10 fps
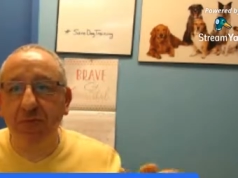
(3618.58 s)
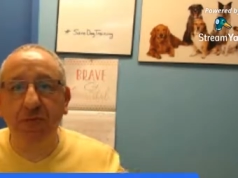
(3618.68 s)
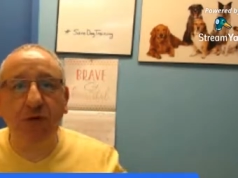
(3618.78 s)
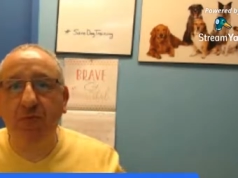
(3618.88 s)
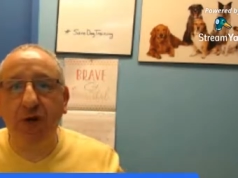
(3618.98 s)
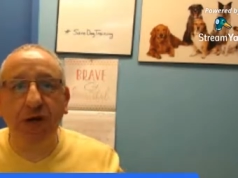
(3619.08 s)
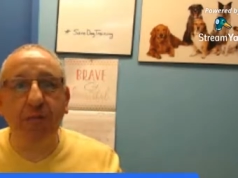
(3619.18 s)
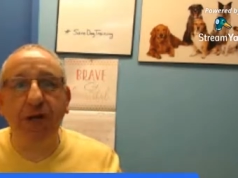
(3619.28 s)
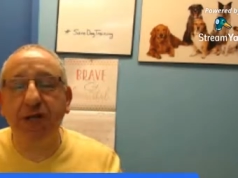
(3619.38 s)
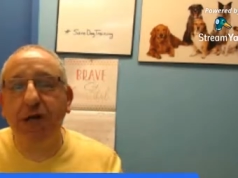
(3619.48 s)
Don't worry
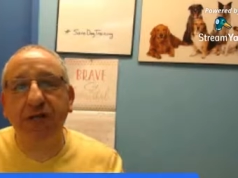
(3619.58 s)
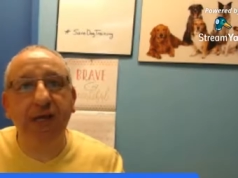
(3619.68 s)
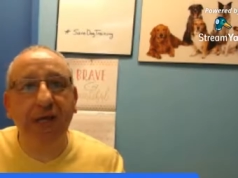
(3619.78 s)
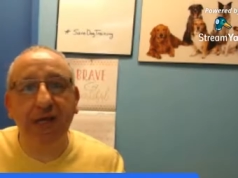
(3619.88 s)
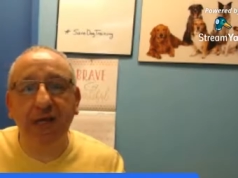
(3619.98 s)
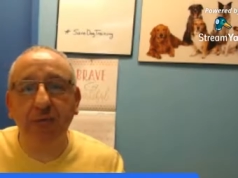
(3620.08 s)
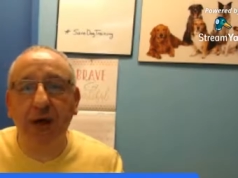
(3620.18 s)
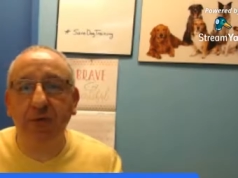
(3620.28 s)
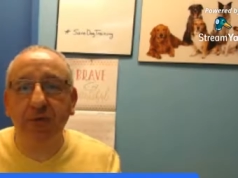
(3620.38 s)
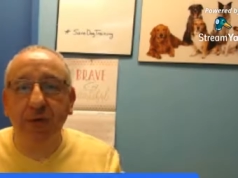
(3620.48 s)
about not taking him
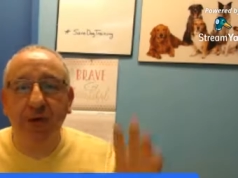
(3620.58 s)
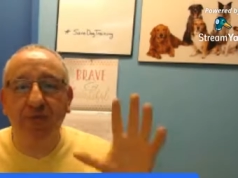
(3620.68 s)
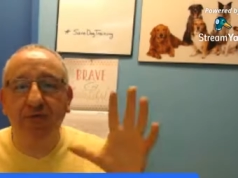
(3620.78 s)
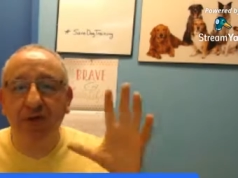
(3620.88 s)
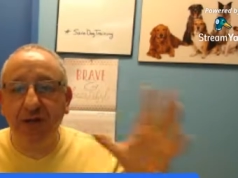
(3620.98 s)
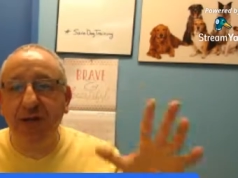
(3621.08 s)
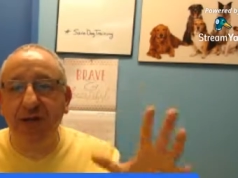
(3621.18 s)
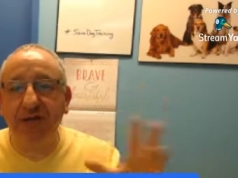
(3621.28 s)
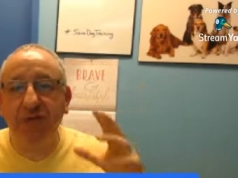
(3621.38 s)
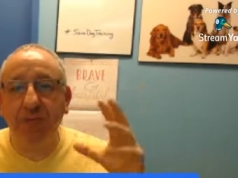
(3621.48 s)
out. For the
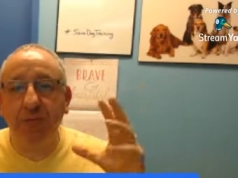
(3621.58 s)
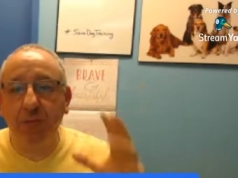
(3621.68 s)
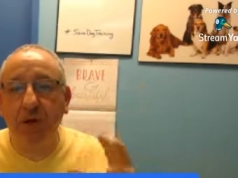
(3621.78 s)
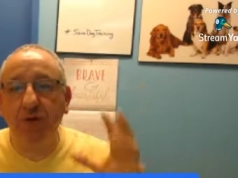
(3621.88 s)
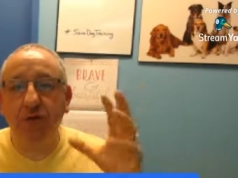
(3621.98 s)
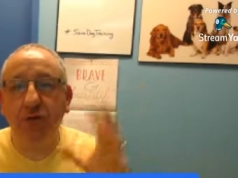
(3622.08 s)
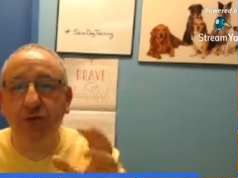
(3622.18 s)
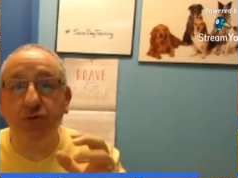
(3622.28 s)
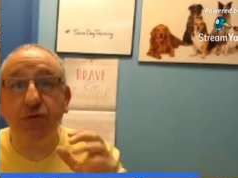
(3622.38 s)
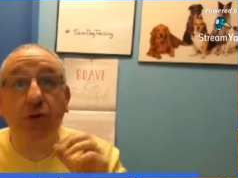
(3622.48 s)
next month
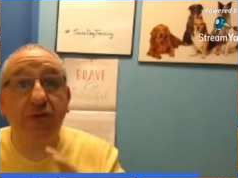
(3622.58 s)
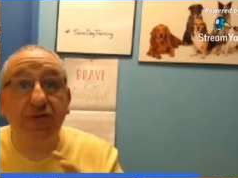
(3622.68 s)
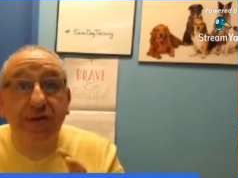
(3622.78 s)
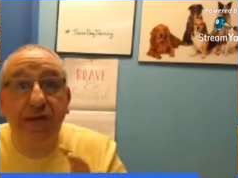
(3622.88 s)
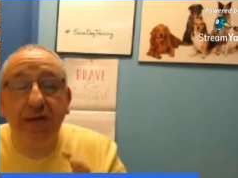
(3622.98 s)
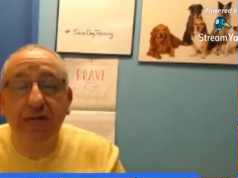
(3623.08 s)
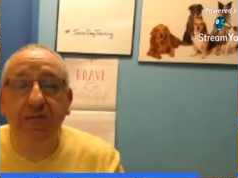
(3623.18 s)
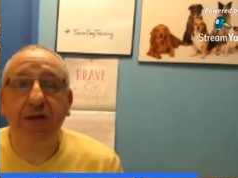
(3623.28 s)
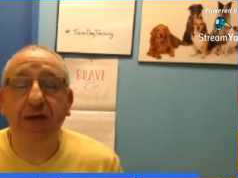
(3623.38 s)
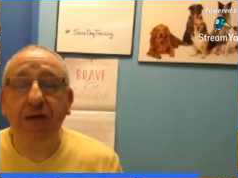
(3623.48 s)
or two or three,
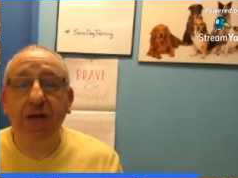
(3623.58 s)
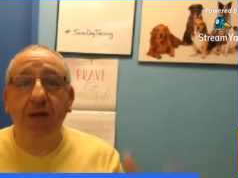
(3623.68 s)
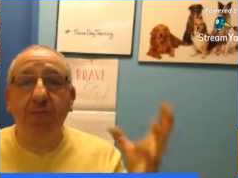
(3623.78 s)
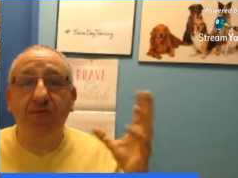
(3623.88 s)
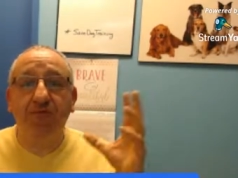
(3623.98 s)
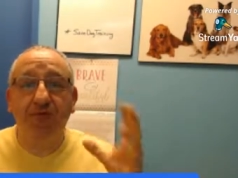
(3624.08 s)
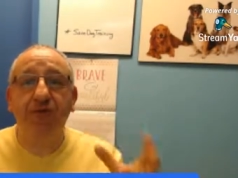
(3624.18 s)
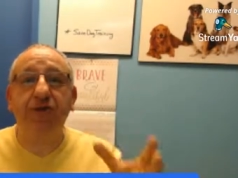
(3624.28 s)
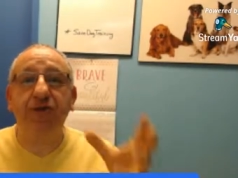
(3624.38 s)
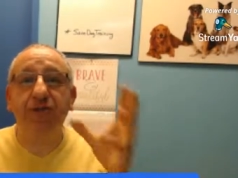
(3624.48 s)
even
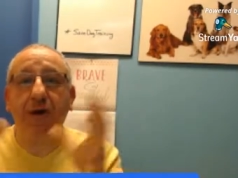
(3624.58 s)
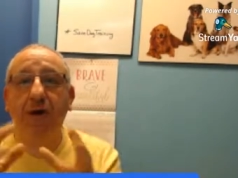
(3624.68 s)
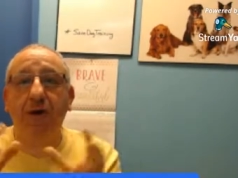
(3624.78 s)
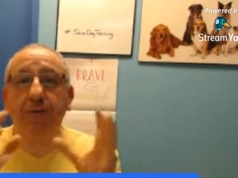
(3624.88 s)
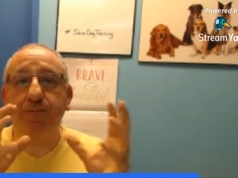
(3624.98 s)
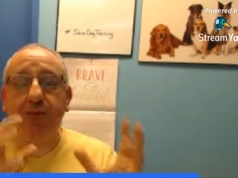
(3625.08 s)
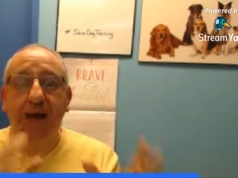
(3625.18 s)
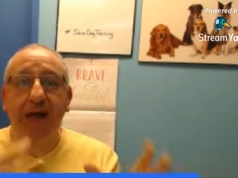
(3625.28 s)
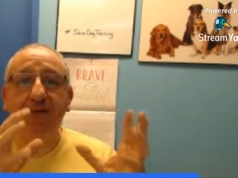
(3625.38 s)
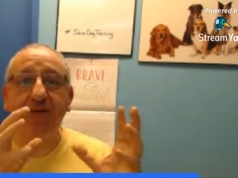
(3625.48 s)
focus on
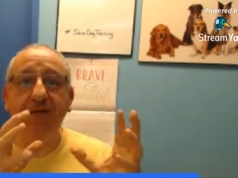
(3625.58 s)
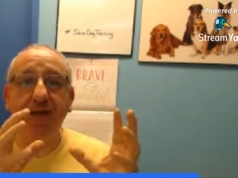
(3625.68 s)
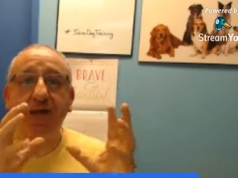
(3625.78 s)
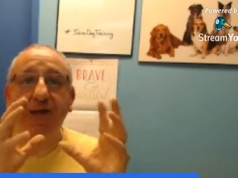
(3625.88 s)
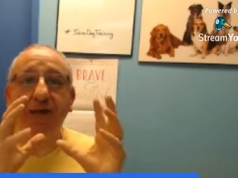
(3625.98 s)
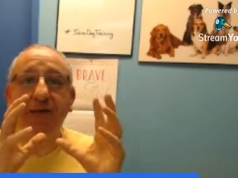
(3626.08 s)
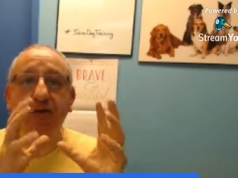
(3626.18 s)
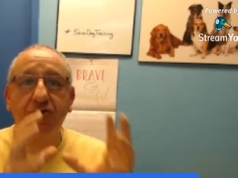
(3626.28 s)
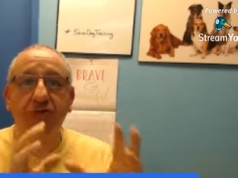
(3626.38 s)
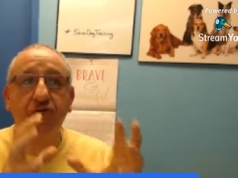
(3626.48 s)
practicing
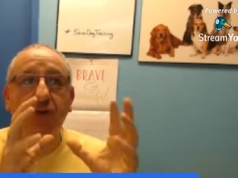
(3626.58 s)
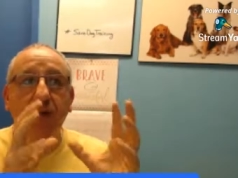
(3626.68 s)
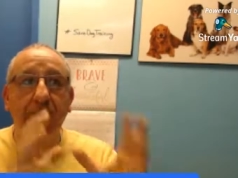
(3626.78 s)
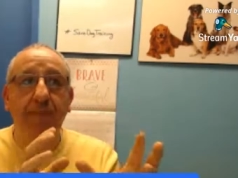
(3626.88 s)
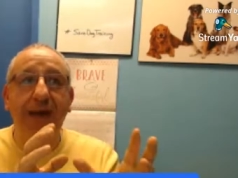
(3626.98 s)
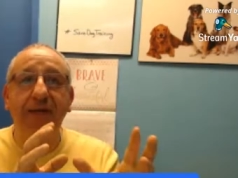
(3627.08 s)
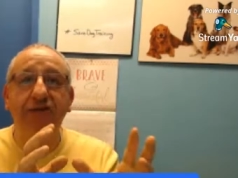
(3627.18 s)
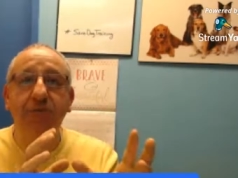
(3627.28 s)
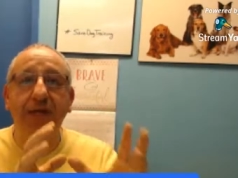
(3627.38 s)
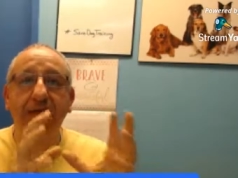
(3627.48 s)
control and
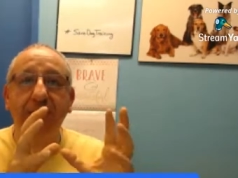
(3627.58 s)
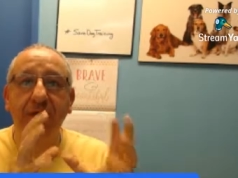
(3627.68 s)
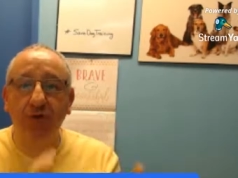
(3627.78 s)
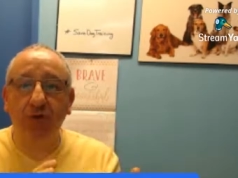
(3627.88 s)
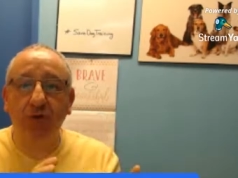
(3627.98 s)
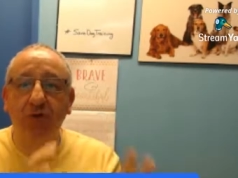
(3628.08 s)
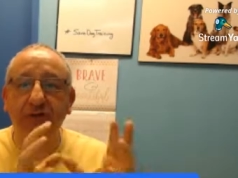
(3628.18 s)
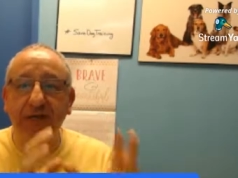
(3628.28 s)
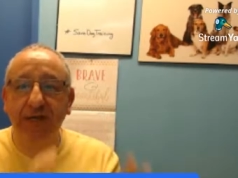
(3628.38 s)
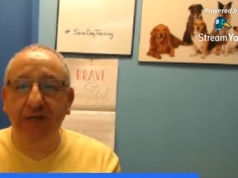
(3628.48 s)
management
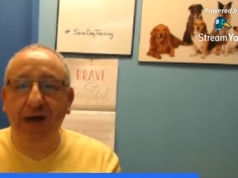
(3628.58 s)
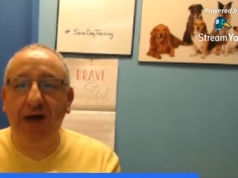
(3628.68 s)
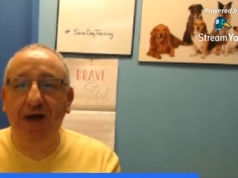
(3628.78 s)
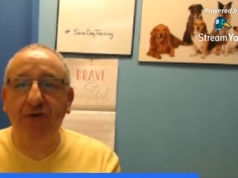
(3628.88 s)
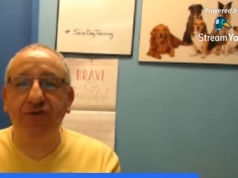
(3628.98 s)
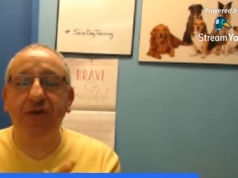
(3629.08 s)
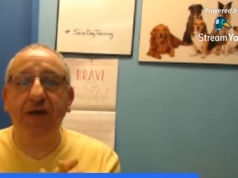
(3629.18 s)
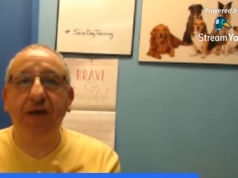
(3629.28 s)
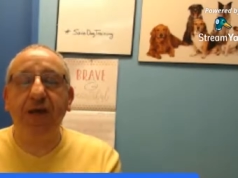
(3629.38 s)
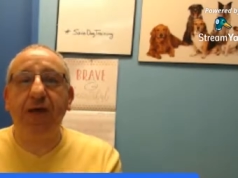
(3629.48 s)
indoors in the house
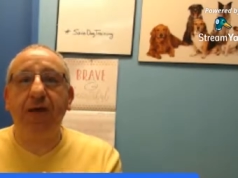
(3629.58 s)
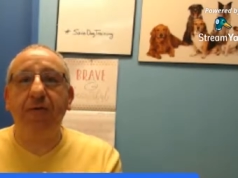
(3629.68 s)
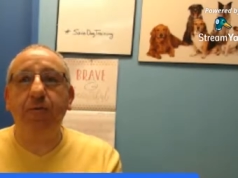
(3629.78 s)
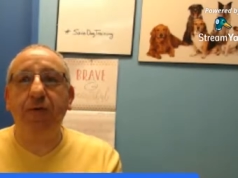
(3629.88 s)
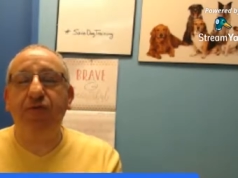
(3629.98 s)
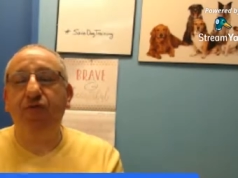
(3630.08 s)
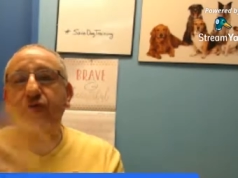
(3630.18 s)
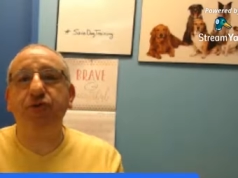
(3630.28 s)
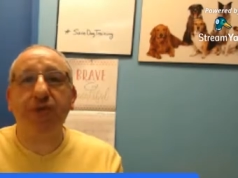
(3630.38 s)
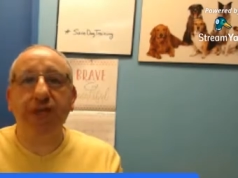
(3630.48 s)

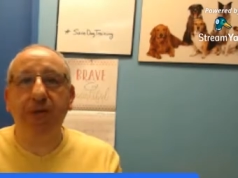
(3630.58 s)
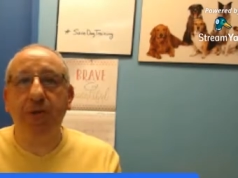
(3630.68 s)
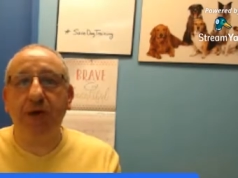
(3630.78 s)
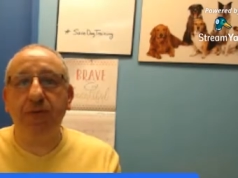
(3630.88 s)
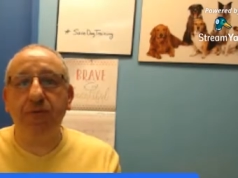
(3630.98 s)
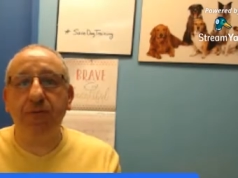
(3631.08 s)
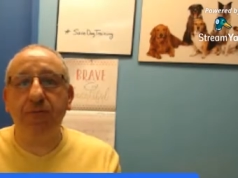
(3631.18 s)
before you take him out.